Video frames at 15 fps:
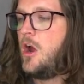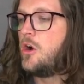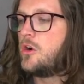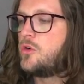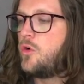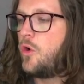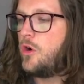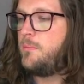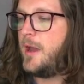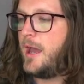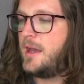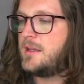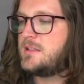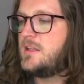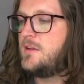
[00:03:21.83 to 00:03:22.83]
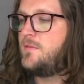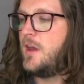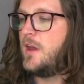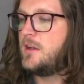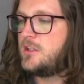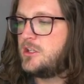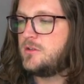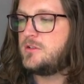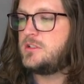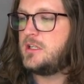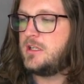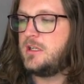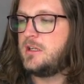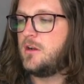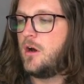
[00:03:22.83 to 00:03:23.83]
Her core passive and
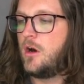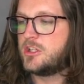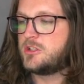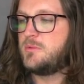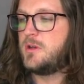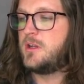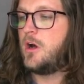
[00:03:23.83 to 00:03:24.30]
QTE and ultimate